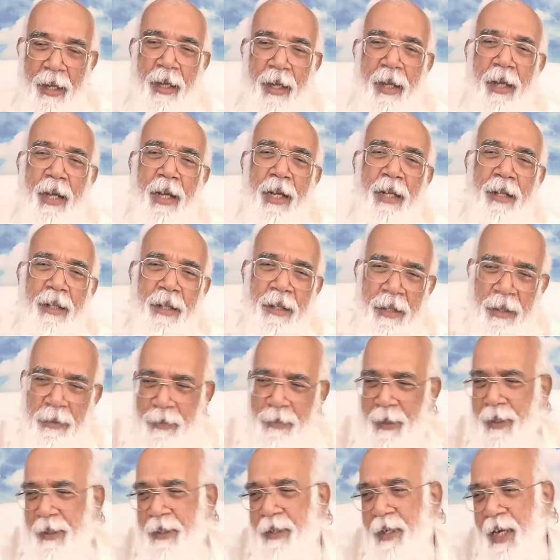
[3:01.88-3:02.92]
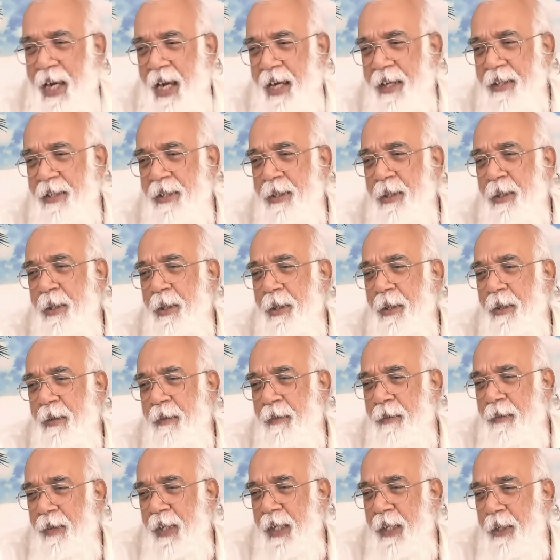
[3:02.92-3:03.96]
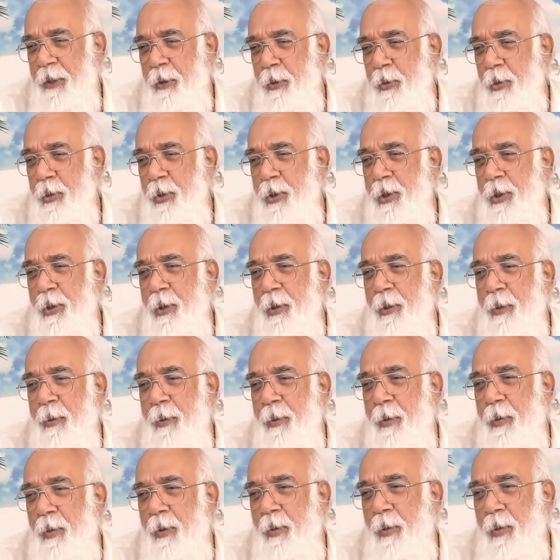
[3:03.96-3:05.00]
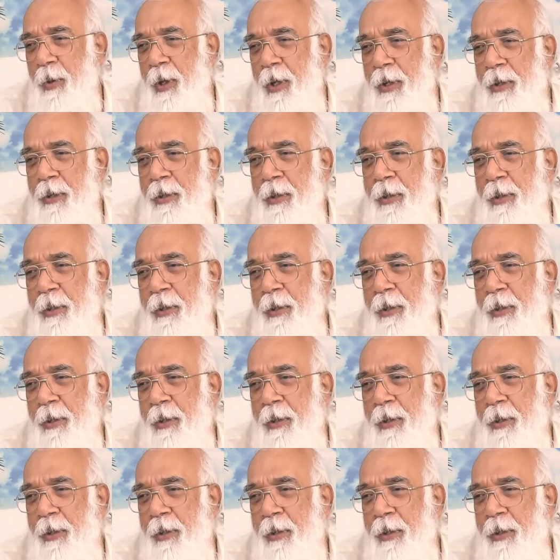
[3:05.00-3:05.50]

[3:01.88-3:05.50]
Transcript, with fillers: in the different texts, we use what?